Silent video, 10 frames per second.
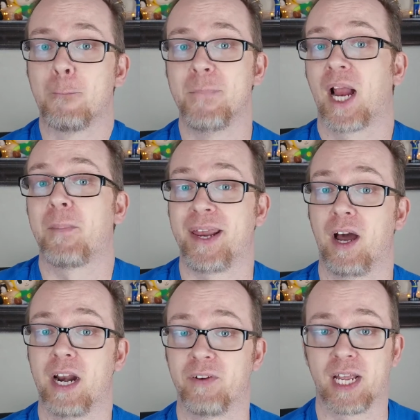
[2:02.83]
may or may
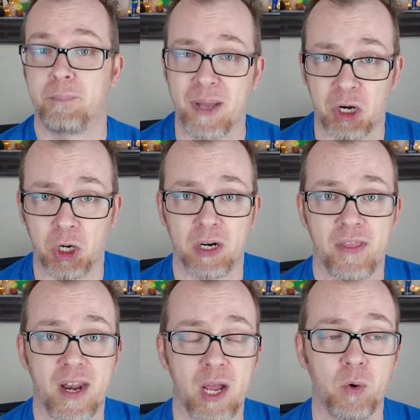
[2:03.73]
not ever get better,
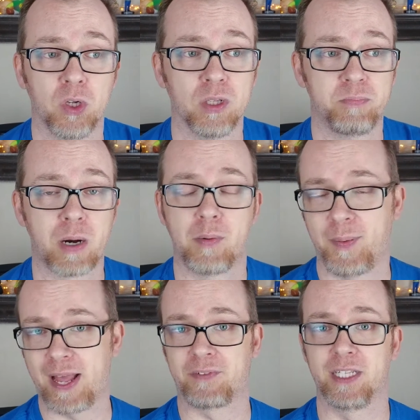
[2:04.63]
that I will
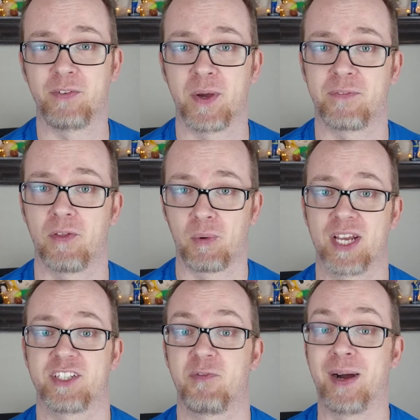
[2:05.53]
probably have to live with for the
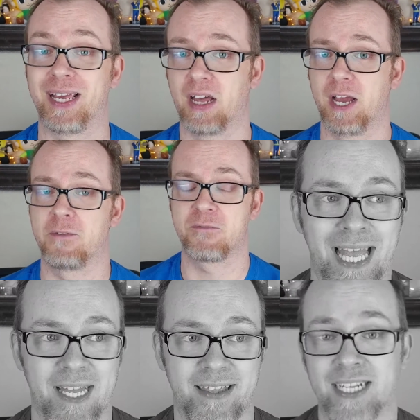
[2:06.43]
rest of my life.
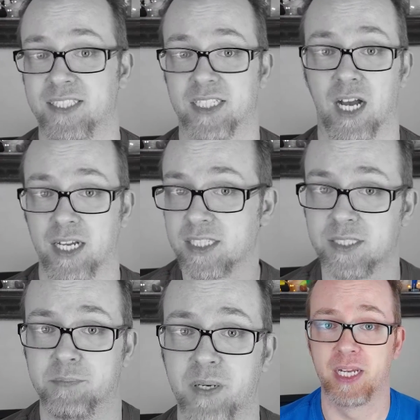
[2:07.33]
And that
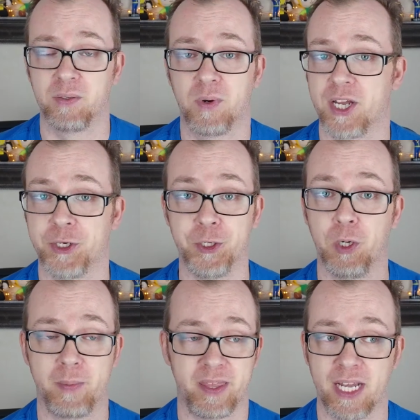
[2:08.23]
sucks. But what do you
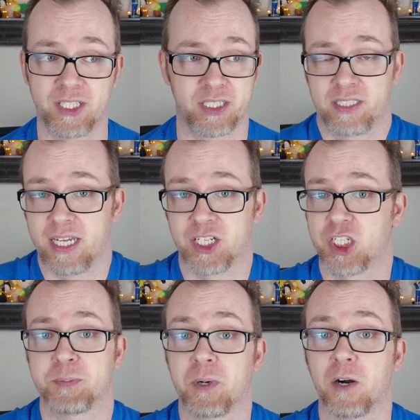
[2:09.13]
do? I mean, that's
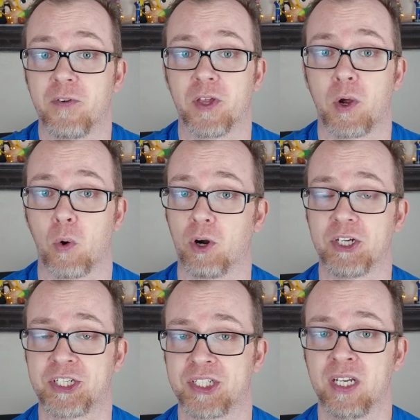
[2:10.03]
just par for the
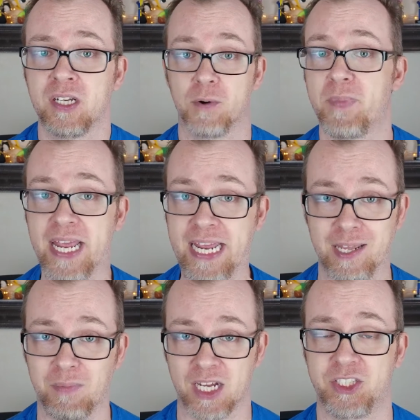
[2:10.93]
course for me
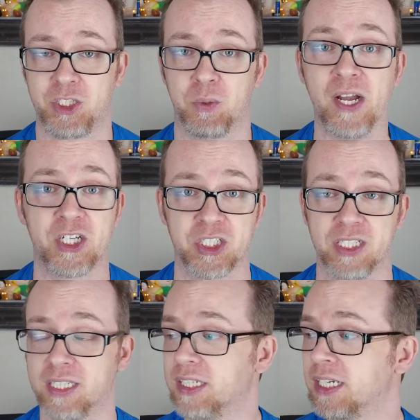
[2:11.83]
in my
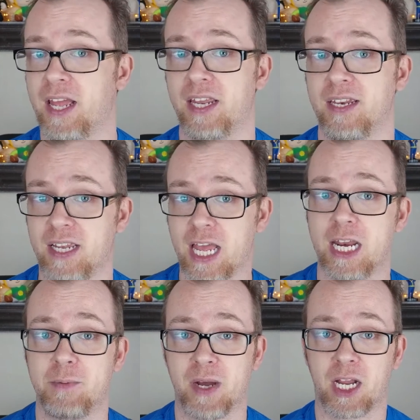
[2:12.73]
situation and
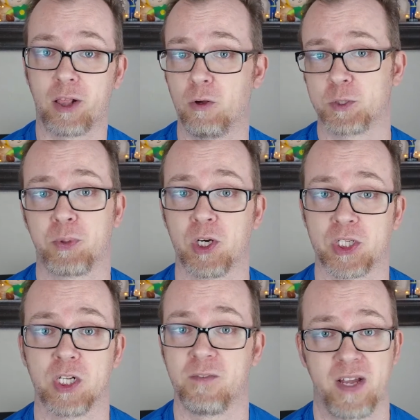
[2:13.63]
in my close
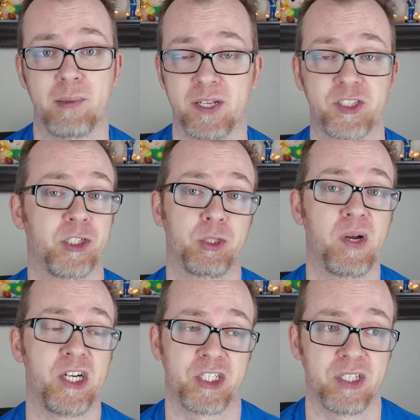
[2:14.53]
personal family
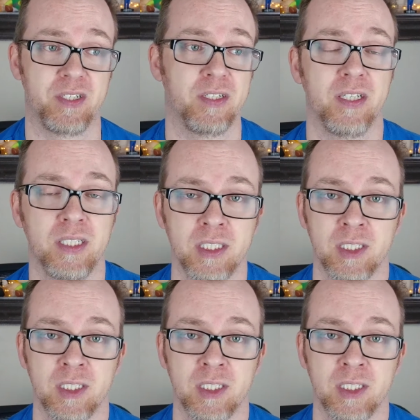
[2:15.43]
situation